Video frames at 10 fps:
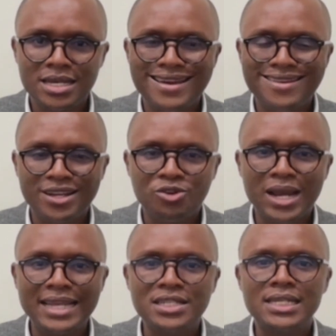
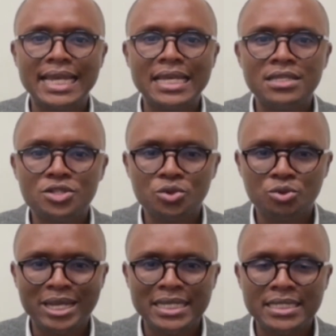regulatory
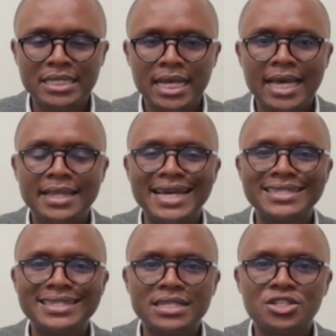instrument
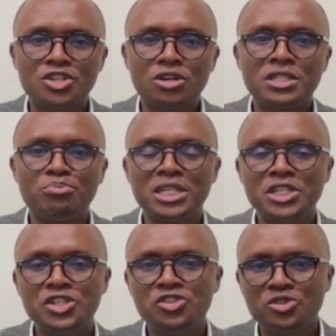that does not
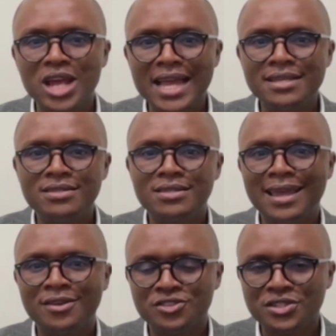prejudice
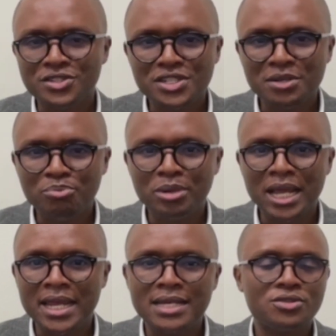existing
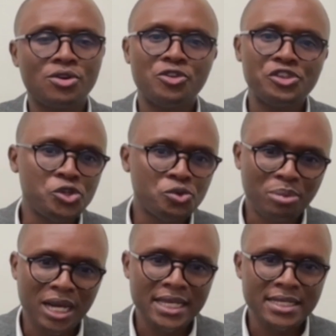players or new
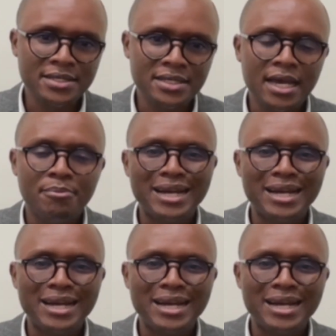players,